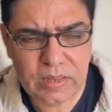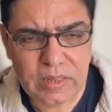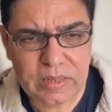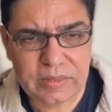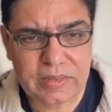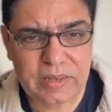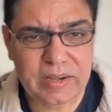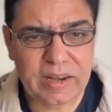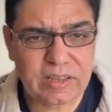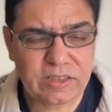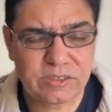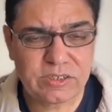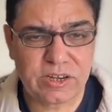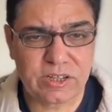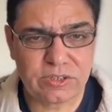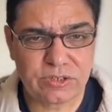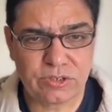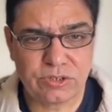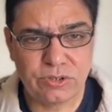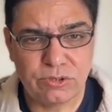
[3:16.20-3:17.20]
The next
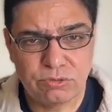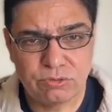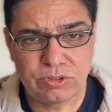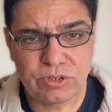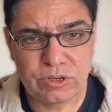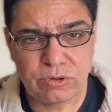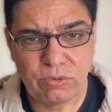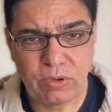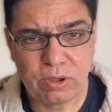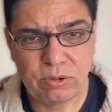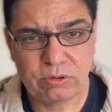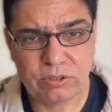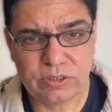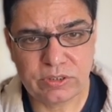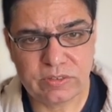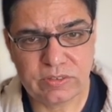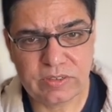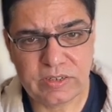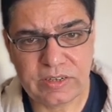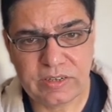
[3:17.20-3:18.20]
test used in coagulation
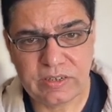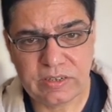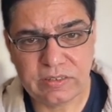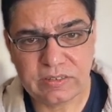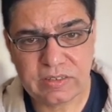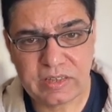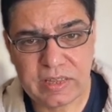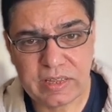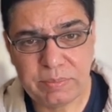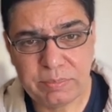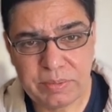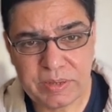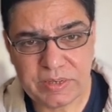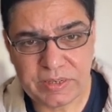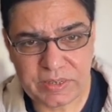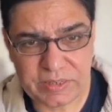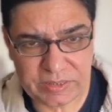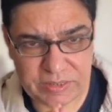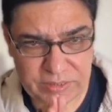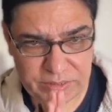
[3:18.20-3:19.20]
screen is
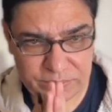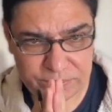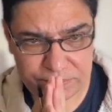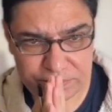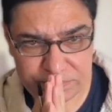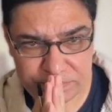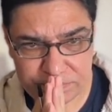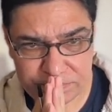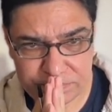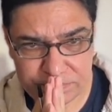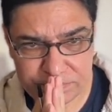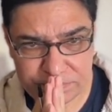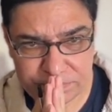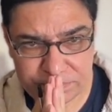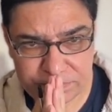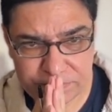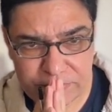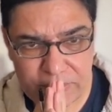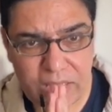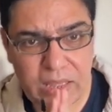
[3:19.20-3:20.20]
APTT.
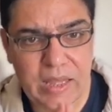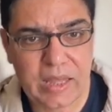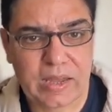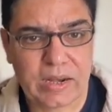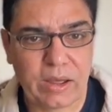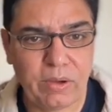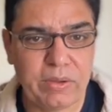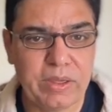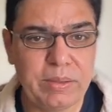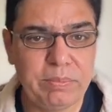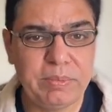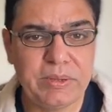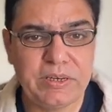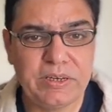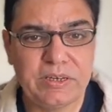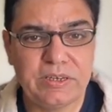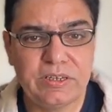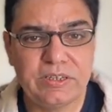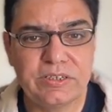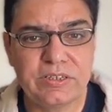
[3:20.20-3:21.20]
Now,
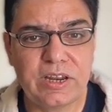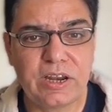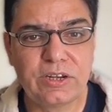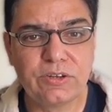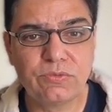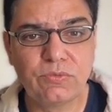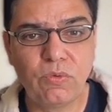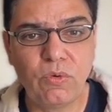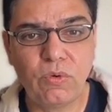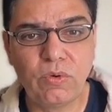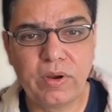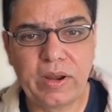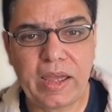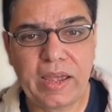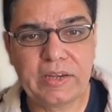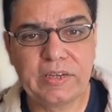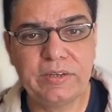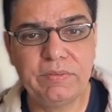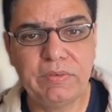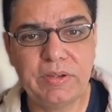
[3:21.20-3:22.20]
APTT stands for
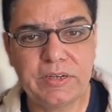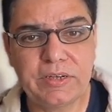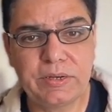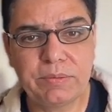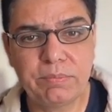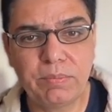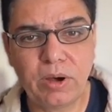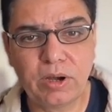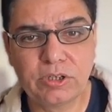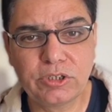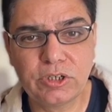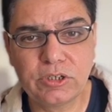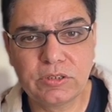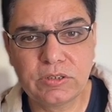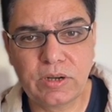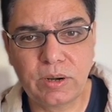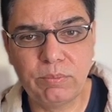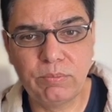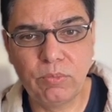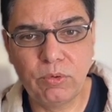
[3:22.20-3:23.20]
activated partial
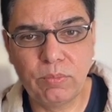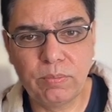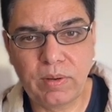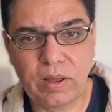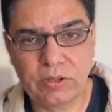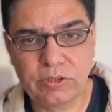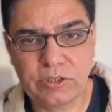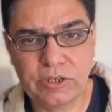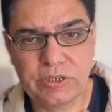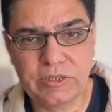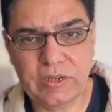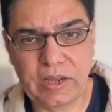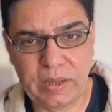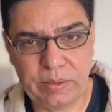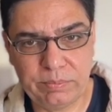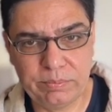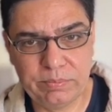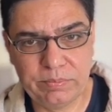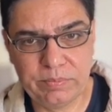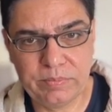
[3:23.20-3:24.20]
thromboplastin time.
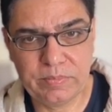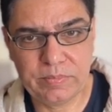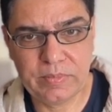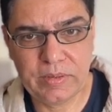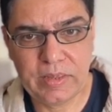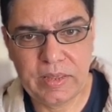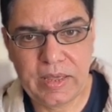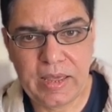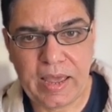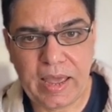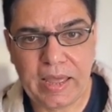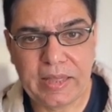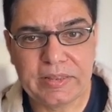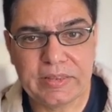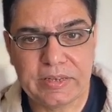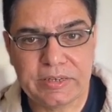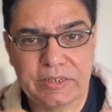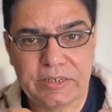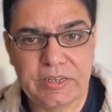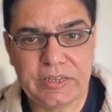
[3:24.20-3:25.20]
And
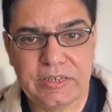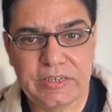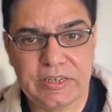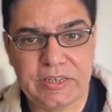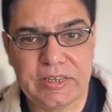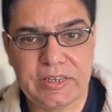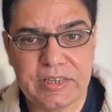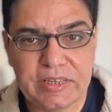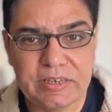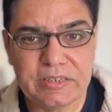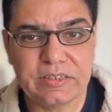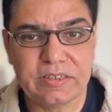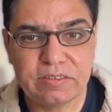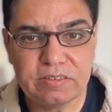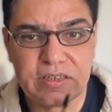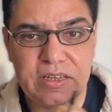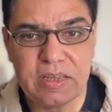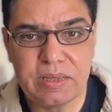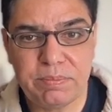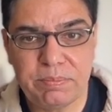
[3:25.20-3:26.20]
the TT in this
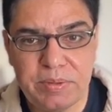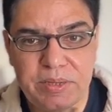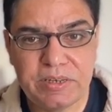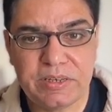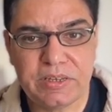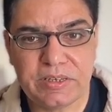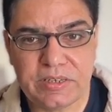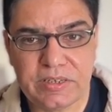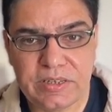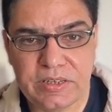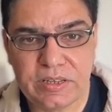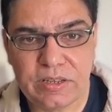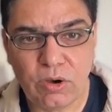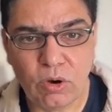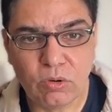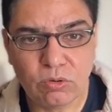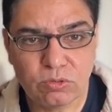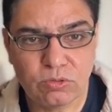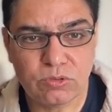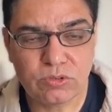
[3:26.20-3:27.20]
APTT
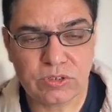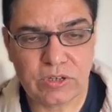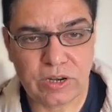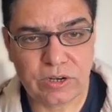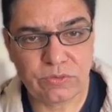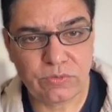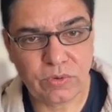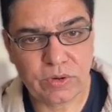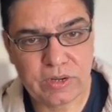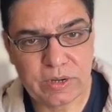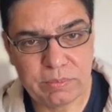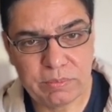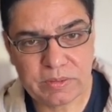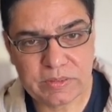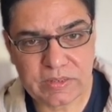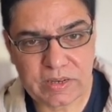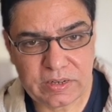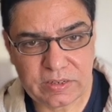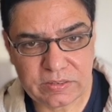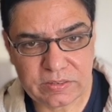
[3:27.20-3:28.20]
also stands for table
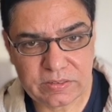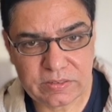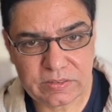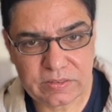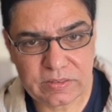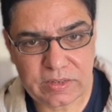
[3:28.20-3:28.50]
tennis.